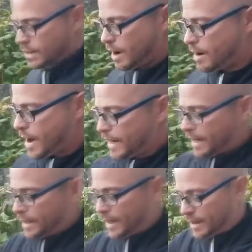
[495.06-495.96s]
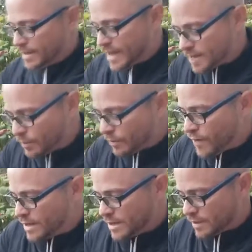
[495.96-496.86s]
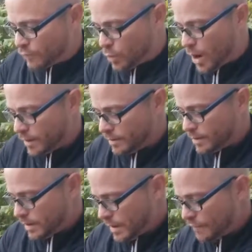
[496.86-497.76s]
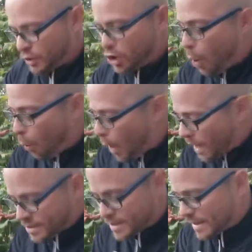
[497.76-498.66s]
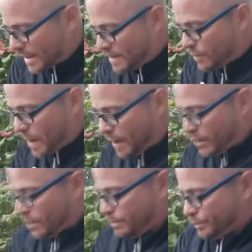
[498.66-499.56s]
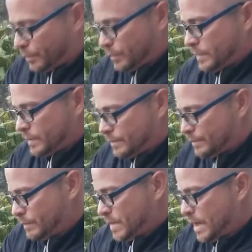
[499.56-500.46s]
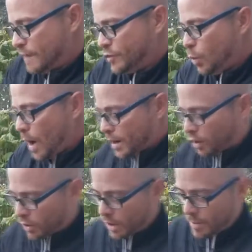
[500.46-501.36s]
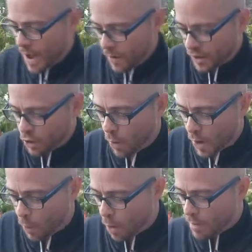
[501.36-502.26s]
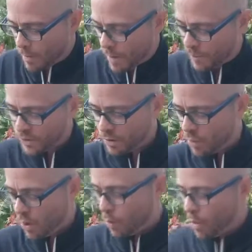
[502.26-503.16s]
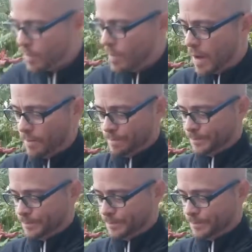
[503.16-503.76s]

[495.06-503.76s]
All right, and again, dice up your veggies if you want. If you don't want, just leave them on there. If you want to grill them out and you want to warm them up a little more, warm them up.